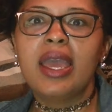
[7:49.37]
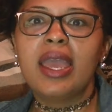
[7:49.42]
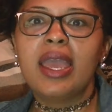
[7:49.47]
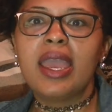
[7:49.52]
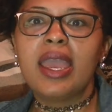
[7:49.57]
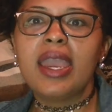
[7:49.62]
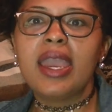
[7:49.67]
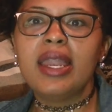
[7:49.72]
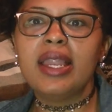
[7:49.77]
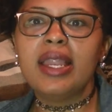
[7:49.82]

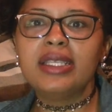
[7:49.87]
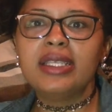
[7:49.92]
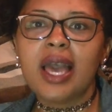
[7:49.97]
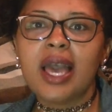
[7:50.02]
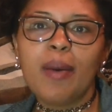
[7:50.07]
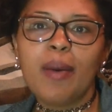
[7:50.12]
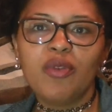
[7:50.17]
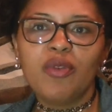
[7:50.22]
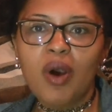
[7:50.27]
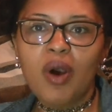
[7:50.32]
any
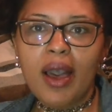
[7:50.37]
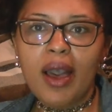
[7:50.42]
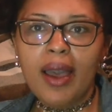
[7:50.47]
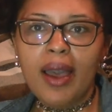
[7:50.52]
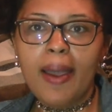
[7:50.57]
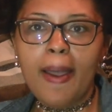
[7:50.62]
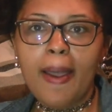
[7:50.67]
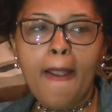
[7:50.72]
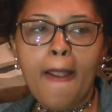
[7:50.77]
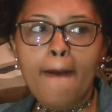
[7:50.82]
type of
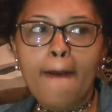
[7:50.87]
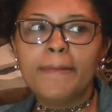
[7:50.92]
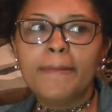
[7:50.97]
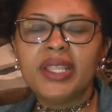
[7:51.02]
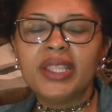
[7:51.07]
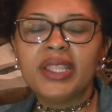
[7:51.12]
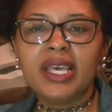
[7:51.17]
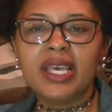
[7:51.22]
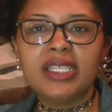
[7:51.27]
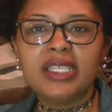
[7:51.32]
wine.
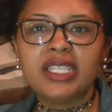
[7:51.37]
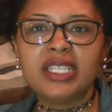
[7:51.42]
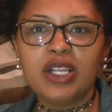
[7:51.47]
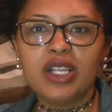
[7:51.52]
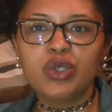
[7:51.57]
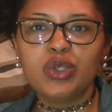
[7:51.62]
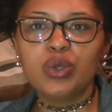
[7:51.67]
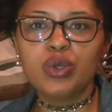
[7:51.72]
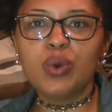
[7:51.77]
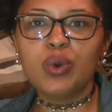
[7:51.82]
But that's not
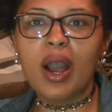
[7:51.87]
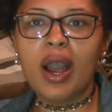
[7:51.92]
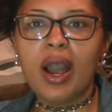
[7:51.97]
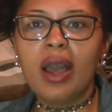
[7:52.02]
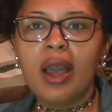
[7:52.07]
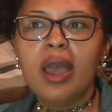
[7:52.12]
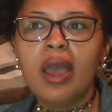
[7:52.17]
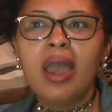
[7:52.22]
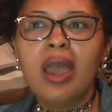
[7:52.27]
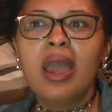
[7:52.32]
true.
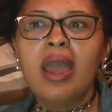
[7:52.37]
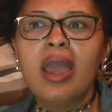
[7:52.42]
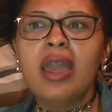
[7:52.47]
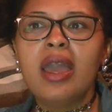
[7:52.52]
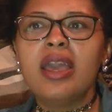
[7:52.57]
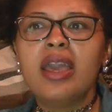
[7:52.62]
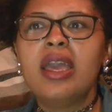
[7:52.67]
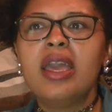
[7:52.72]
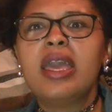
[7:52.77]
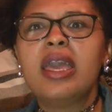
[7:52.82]

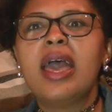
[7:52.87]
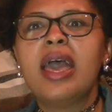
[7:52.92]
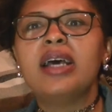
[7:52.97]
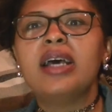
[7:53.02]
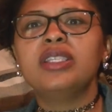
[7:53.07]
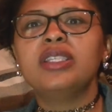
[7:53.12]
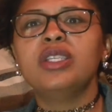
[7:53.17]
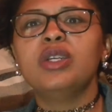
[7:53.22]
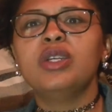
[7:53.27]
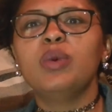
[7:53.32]
It
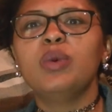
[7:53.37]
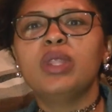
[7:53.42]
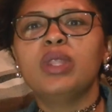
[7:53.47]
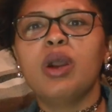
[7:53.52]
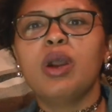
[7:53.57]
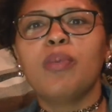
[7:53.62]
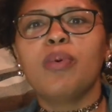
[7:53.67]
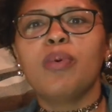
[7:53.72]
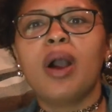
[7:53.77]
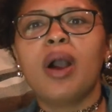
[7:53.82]
has to do with
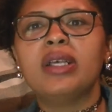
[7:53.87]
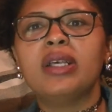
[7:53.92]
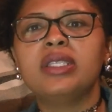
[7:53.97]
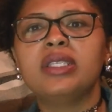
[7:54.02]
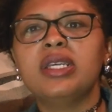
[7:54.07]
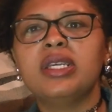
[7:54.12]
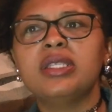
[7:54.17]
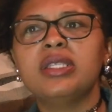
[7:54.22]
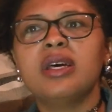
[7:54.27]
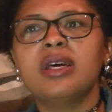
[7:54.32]
their
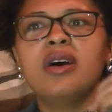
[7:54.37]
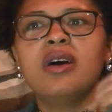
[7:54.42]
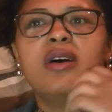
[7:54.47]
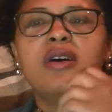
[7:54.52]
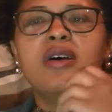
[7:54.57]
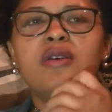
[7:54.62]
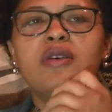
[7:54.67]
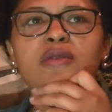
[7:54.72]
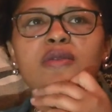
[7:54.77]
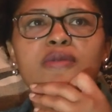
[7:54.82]
process
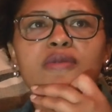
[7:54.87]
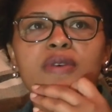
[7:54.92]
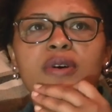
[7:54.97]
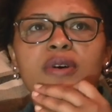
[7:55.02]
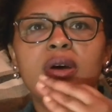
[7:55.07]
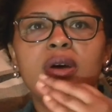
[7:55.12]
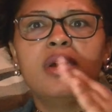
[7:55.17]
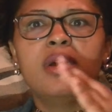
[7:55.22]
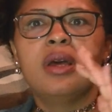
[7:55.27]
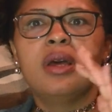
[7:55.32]
of
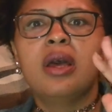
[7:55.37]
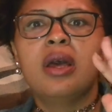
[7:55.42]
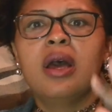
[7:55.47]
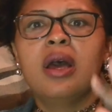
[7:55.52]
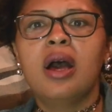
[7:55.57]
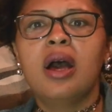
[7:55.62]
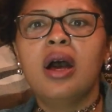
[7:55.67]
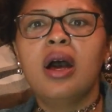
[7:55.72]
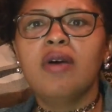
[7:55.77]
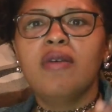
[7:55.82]

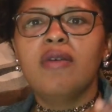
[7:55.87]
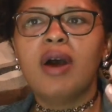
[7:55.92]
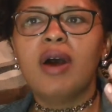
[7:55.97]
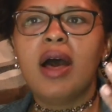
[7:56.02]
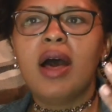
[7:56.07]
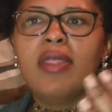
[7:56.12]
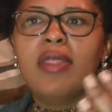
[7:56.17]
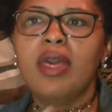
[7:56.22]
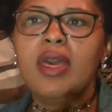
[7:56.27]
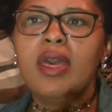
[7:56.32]

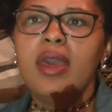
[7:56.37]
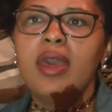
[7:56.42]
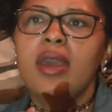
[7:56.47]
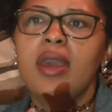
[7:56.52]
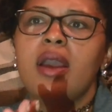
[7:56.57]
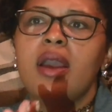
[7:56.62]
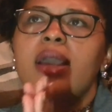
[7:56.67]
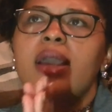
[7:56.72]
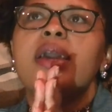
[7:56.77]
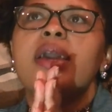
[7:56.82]
how
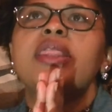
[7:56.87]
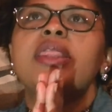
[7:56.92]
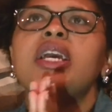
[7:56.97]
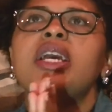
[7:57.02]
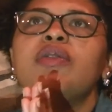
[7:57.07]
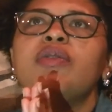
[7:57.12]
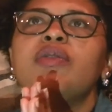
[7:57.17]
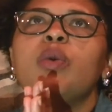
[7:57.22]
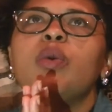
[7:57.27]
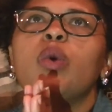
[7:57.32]
they, I can't
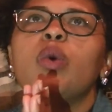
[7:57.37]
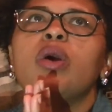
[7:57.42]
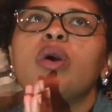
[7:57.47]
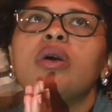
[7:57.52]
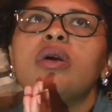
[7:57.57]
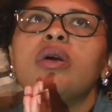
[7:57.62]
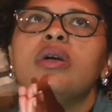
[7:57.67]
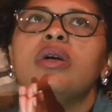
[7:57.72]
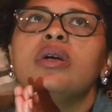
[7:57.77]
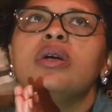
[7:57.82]
think of the
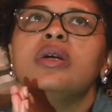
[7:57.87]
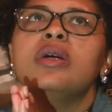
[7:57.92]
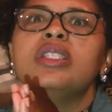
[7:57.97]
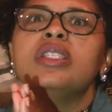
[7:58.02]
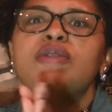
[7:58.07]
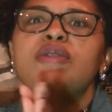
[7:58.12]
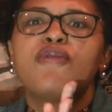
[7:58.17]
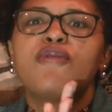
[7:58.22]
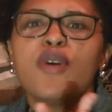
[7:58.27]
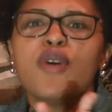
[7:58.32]
word. Is
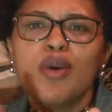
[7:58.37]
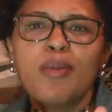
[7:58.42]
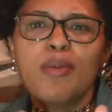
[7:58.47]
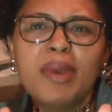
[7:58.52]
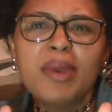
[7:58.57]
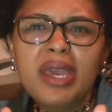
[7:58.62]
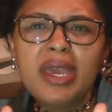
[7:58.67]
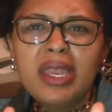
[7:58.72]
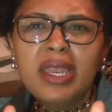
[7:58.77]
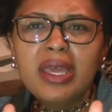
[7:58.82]
it
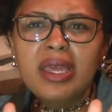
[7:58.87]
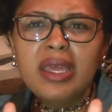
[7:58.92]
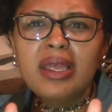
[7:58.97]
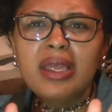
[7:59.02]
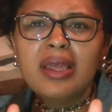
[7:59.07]
fermented?